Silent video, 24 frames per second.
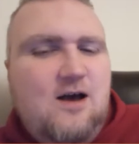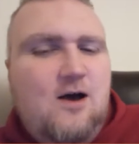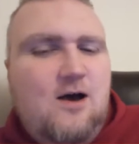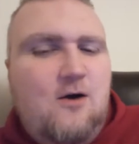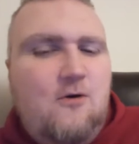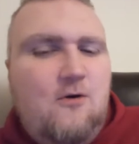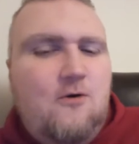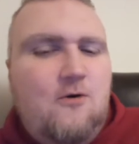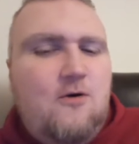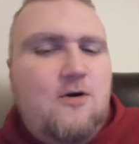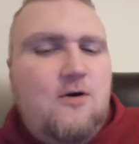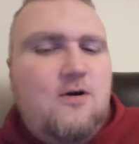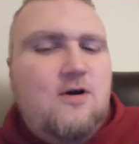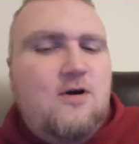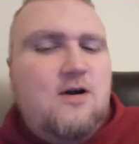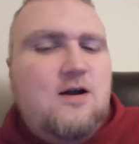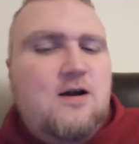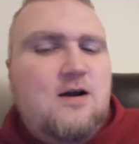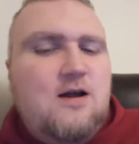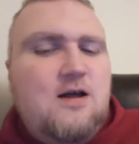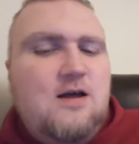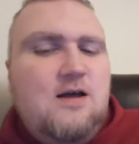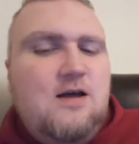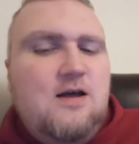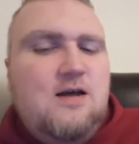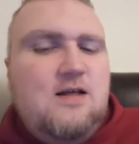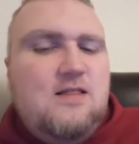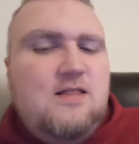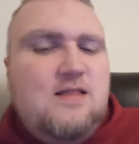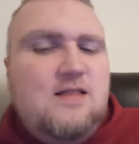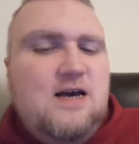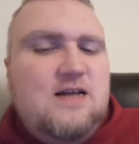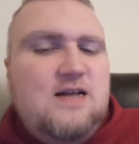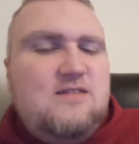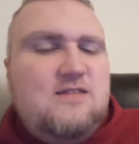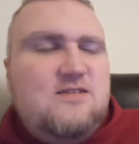or
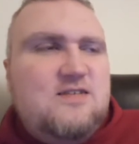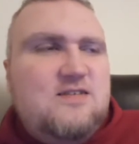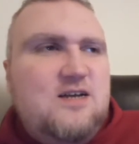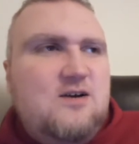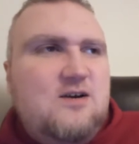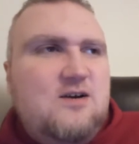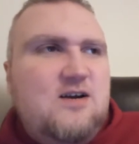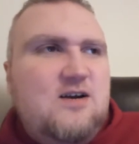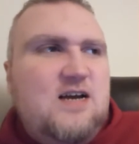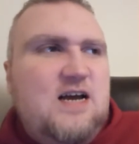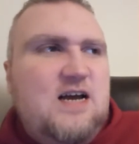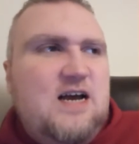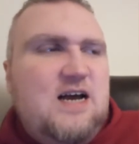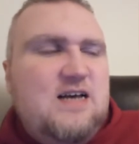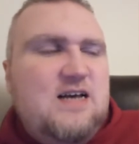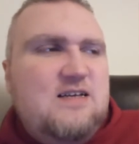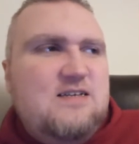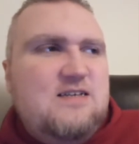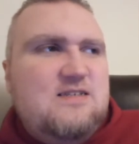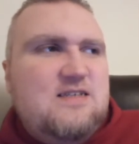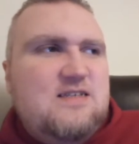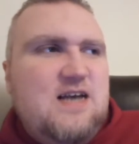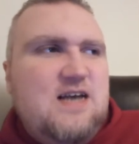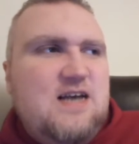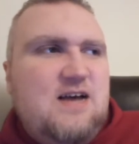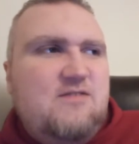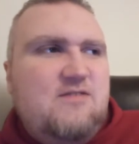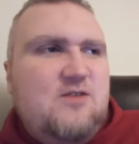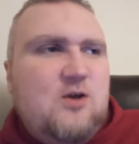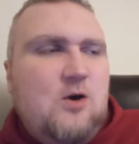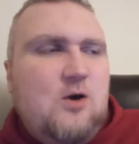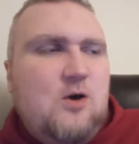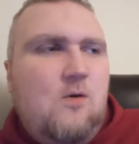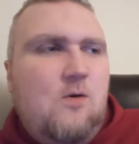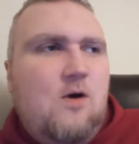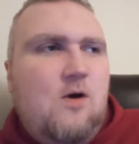that Sarah ha- is have to
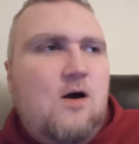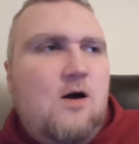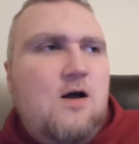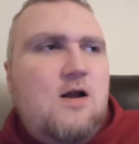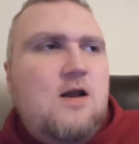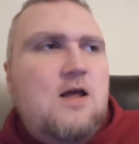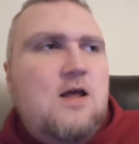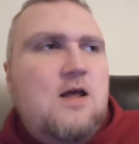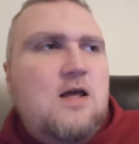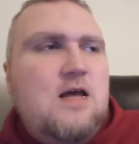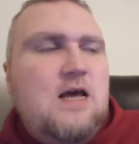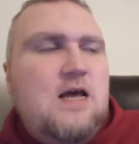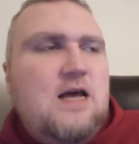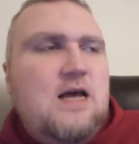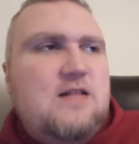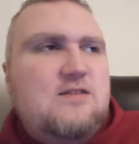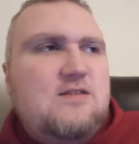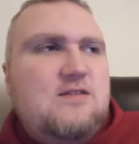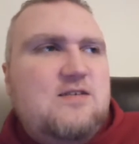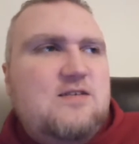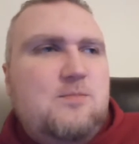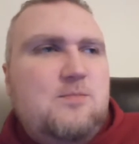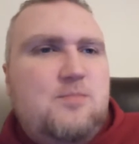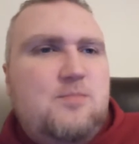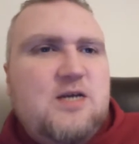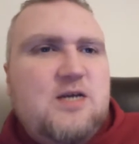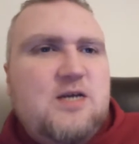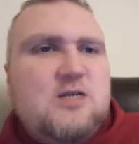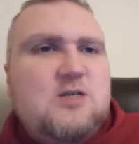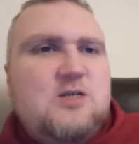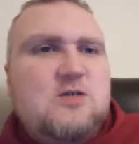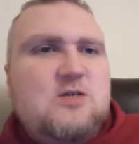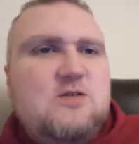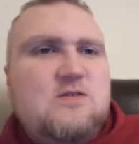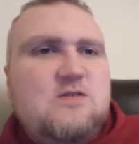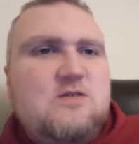go on and see
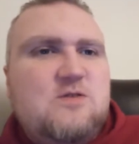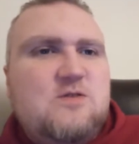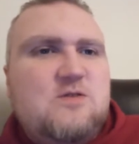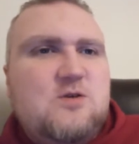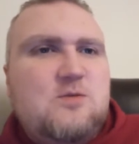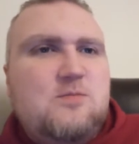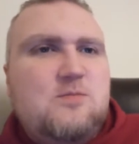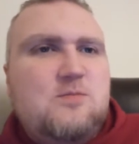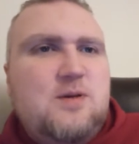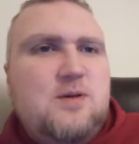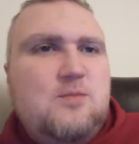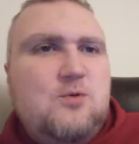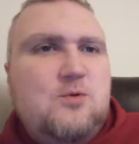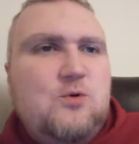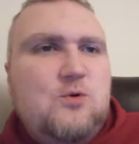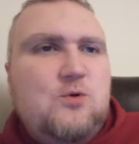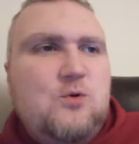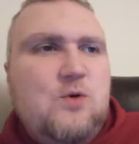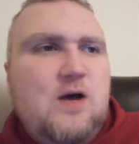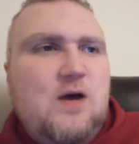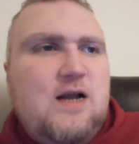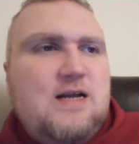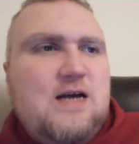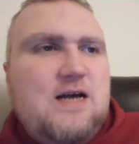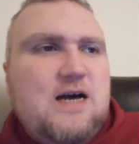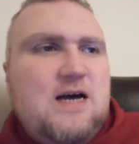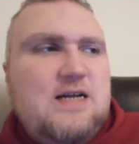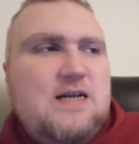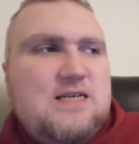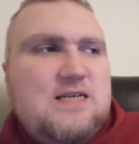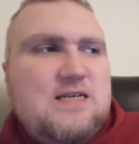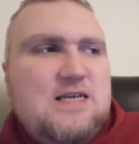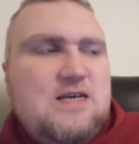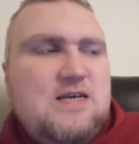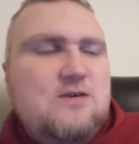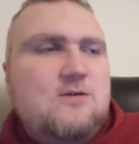pictures of certain people who had
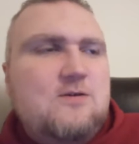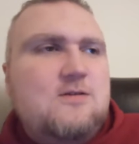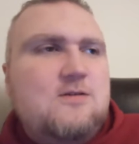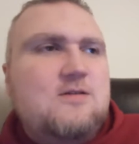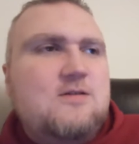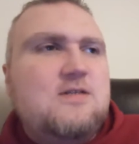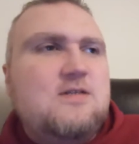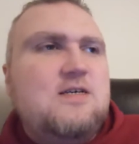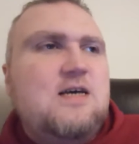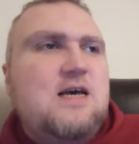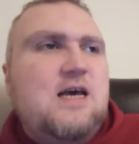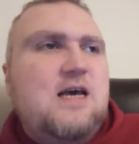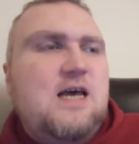gotten killed